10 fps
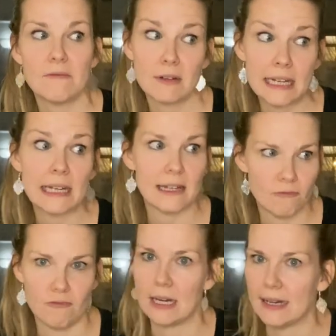really,
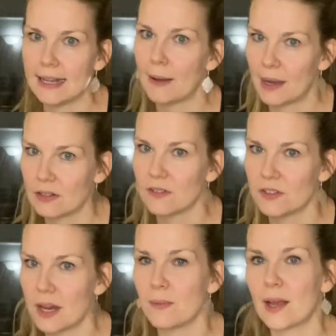really am out of
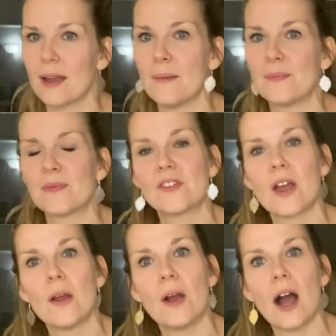shape.
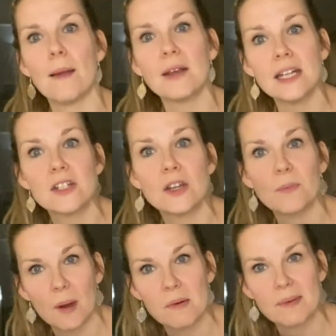So I'm gonna do
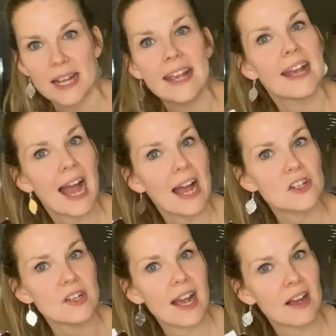probably
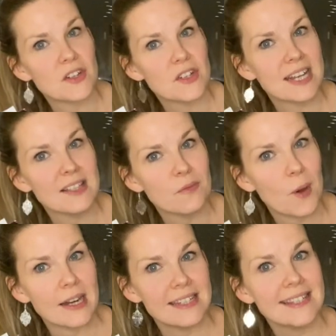hashtag 100 days of
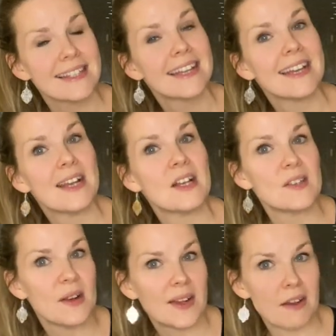practice.
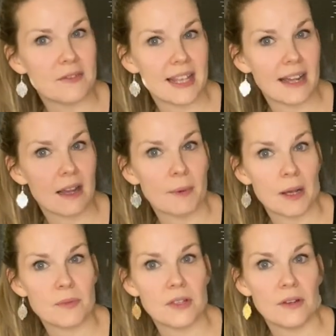So look out for that coming
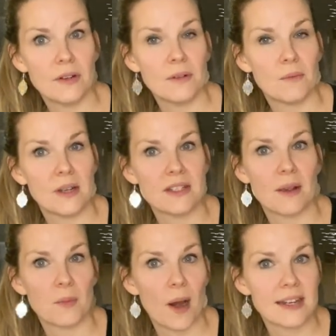up soon. Once
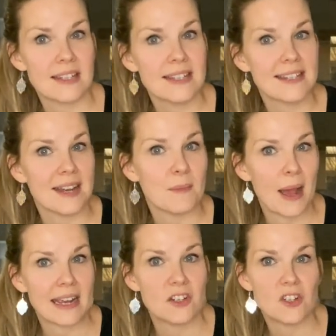I'm practiced and
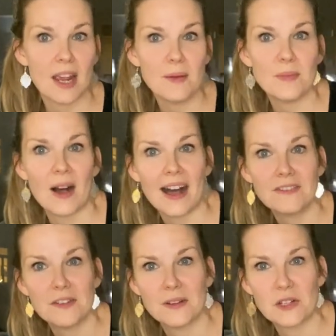back in shape, I'll
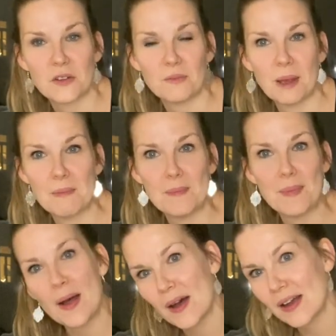have to finish off my
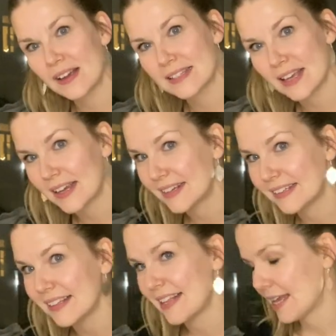Bach cycle.